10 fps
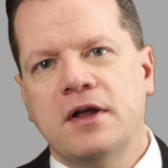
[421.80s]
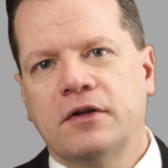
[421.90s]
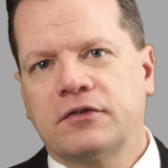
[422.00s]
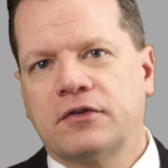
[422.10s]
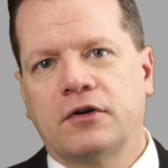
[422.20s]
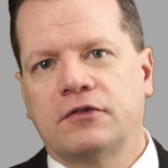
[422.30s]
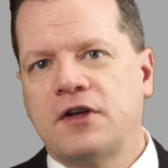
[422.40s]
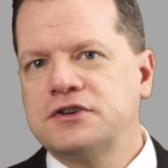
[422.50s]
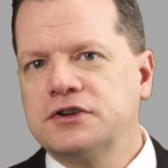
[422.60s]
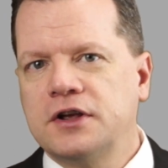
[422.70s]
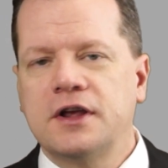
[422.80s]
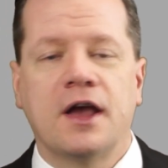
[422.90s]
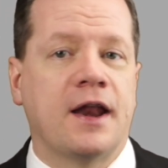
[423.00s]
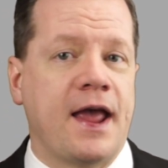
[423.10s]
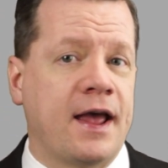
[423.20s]
disks are essentially
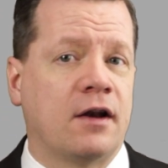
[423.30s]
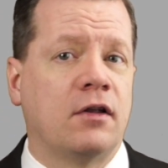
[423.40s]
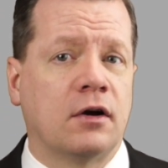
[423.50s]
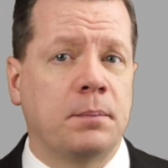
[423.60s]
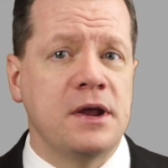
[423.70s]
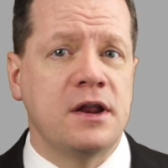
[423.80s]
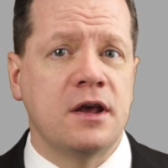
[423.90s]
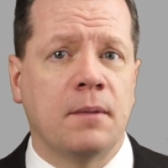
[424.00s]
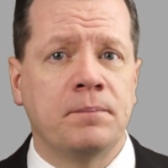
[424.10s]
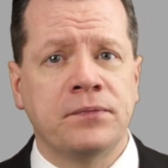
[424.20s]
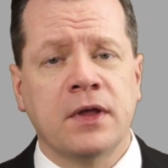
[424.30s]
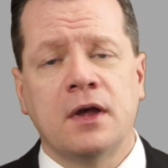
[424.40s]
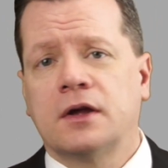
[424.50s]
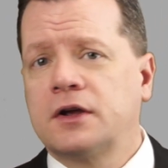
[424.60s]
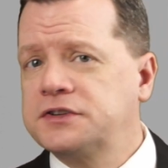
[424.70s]
an analog medium,
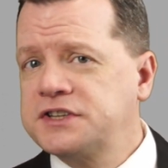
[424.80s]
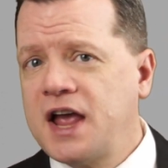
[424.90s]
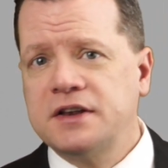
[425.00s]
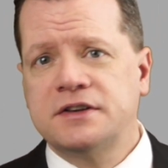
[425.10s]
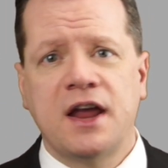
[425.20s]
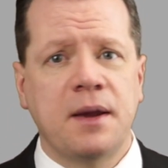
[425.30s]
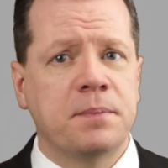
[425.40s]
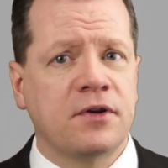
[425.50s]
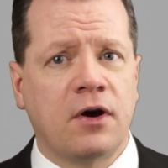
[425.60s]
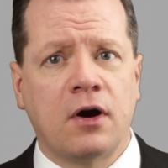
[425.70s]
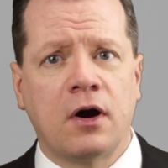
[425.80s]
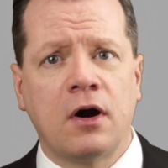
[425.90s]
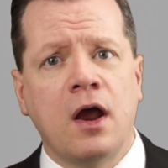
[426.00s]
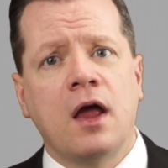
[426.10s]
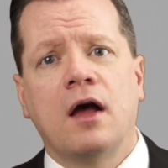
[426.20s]
cassette tapes
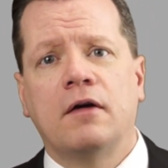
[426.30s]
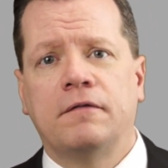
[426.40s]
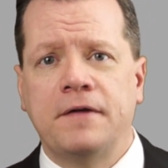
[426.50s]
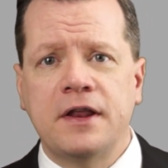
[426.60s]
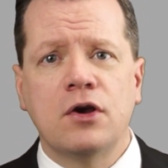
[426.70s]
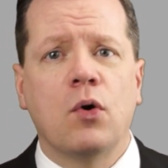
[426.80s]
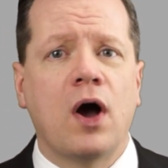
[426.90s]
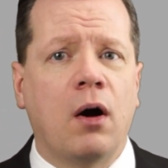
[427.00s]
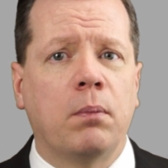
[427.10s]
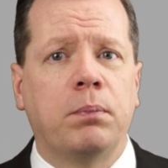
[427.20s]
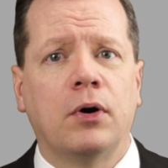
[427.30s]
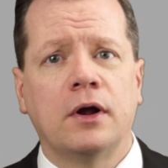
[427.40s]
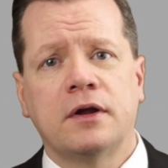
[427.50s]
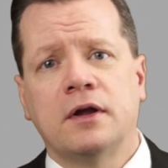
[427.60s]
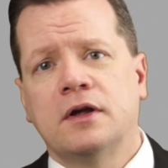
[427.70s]
are, video
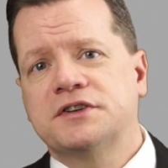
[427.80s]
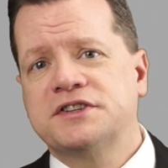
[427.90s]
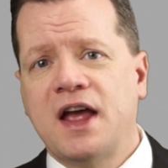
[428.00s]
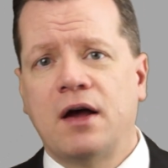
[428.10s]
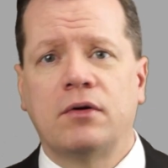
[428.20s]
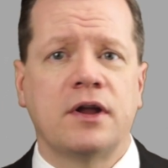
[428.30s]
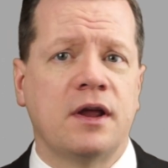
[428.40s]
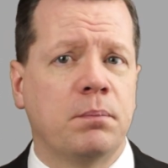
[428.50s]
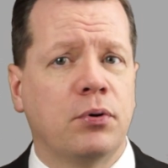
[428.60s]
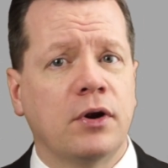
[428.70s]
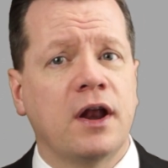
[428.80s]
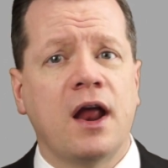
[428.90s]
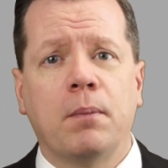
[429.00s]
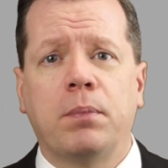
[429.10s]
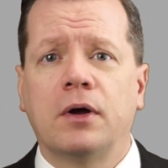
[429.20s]
output, sound input and
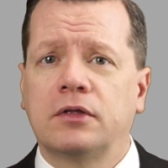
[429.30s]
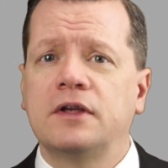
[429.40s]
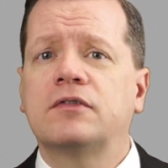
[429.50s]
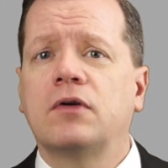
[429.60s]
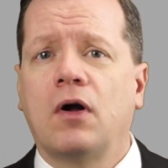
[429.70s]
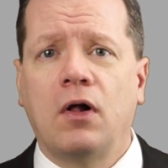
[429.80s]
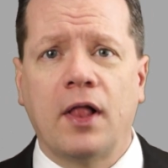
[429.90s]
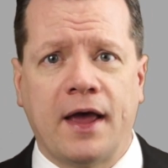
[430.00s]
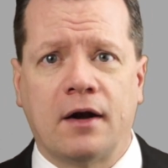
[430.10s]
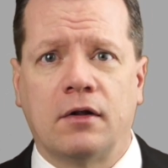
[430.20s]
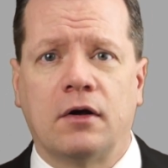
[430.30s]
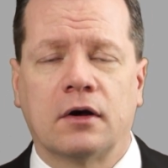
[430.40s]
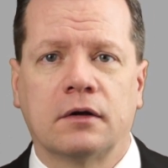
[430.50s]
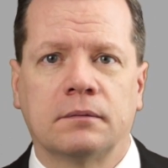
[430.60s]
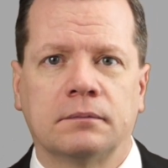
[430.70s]
output, these are all
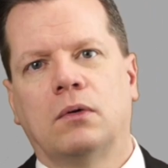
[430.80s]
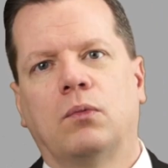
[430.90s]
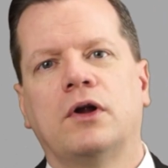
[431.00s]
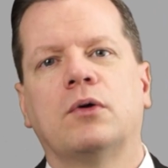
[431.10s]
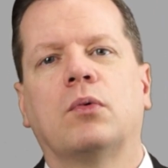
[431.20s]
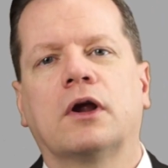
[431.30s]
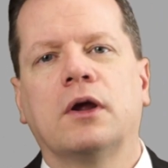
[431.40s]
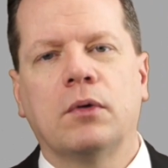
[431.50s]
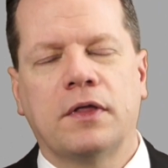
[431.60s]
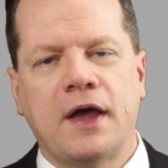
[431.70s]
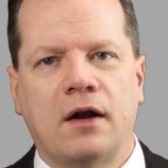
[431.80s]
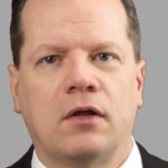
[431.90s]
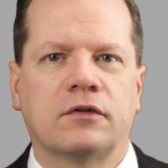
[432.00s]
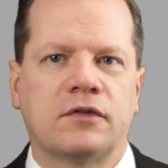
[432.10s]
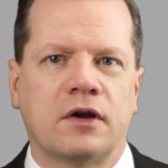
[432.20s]
analog. When you're working with
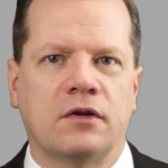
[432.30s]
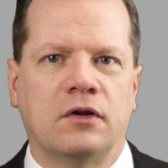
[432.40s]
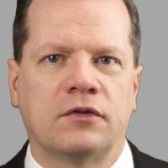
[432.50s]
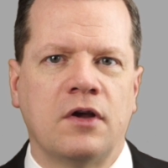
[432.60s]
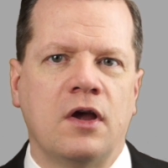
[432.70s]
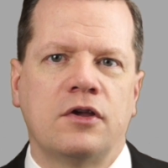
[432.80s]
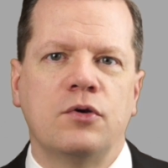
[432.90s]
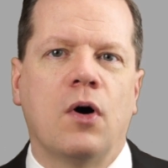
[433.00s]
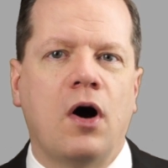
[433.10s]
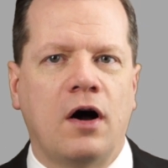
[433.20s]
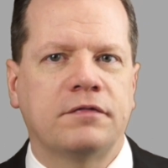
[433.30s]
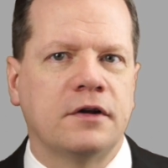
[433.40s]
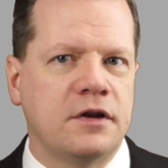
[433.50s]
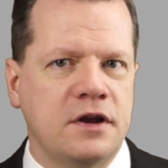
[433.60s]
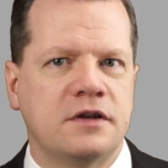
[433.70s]
analog signals, you
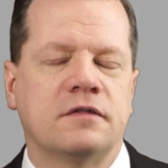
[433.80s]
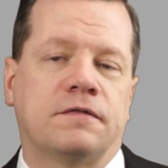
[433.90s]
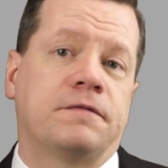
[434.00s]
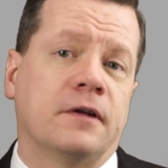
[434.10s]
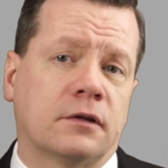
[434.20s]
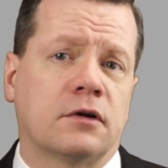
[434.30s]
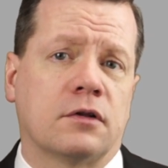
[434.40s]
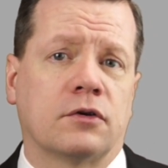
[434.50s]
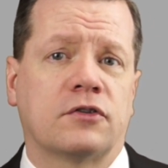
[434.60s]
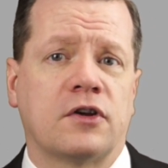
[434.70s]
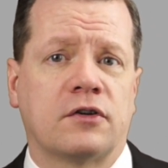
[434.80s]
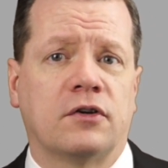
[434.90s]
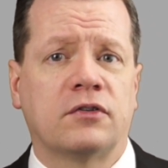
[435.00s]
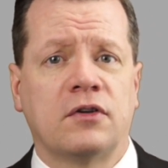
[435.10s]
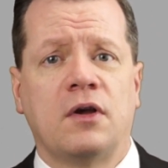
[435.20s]
often need to filter those
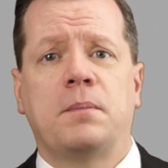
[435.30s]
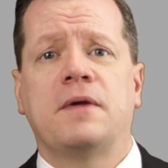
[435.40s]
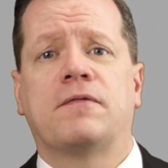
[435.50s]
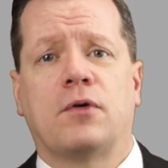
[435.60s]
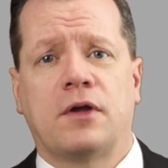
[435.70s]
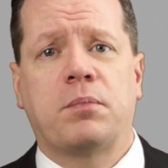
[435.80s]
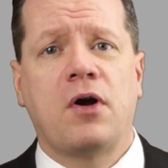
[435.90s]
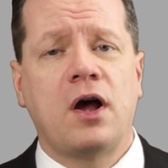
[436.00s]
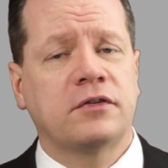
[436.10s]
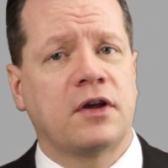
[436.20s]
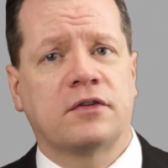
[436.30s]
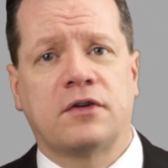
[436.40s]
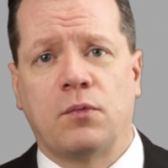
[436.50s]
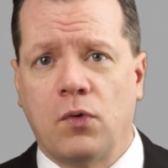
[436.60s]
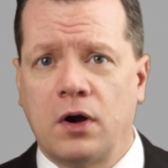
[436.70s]
signals before they're
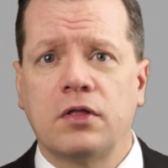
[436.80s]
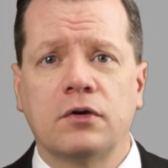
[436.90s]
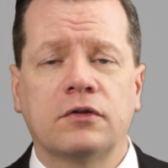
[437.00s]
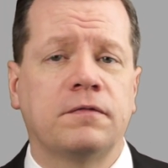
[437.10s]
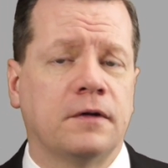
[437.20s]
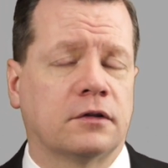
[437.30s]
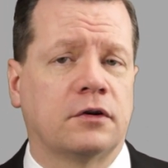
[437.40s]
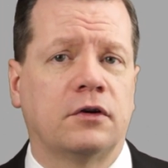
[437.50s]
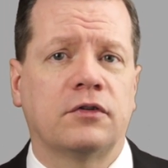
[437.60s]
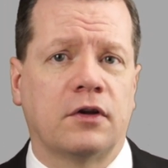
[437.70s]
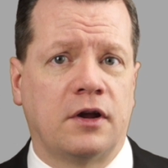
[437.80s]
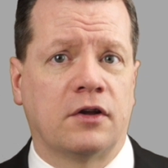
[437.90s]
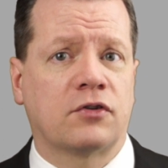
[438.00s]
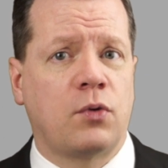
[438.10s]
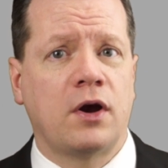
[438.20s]
processed. And one of those filters
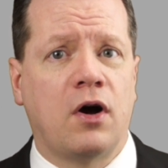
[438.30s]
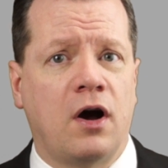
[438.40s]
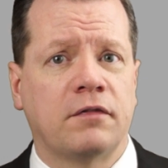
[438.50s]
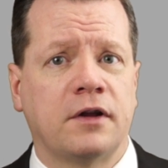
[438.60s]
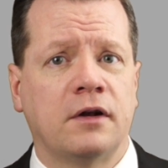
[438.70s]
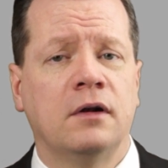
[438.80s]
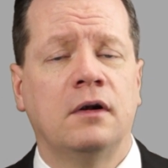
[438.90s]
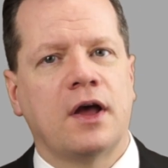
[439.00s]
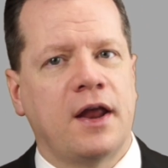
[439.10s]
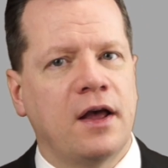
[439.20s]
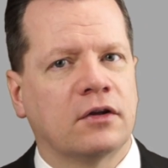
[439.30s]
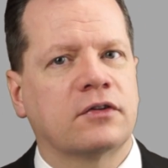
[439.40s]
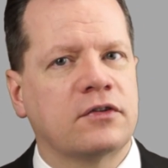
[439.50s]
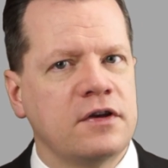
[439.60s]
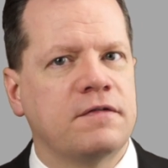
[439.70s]
is quite often an
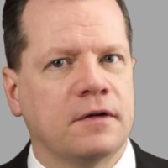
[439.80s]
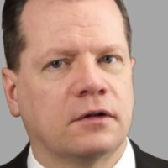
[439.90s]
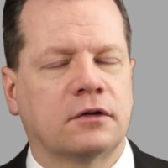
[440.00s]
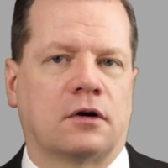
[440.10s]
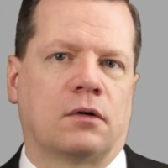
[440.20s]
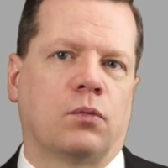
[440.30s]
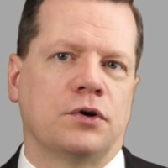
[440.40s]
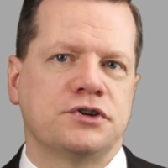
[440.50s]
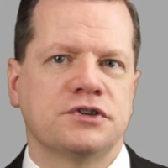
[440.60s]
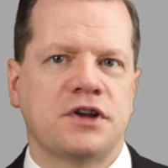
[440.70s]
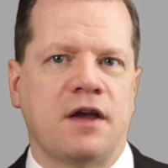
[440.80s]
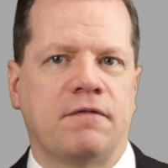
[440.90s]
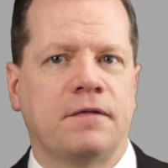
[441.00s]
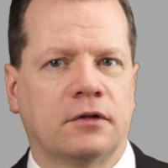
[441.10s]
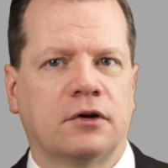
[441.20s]
LC filter, which is a
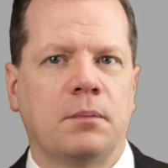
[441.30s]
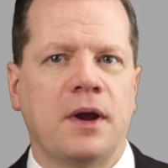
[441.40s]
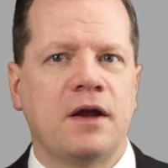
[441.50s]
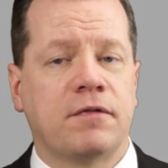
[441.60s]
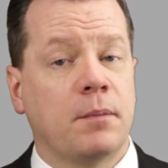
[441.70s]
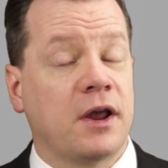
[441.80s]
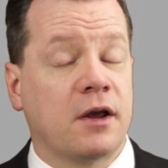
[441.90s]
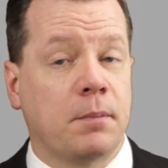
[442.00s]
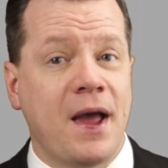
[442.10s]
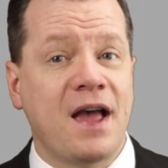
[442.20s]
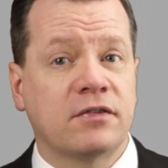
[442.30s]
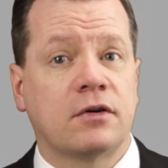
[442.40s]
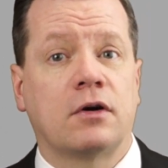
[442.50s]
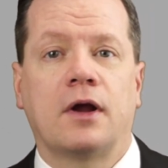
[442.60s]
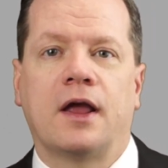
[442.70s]
filter made from a
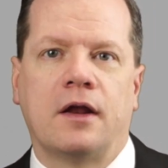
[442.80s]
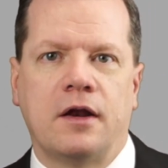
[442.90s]
capacitor and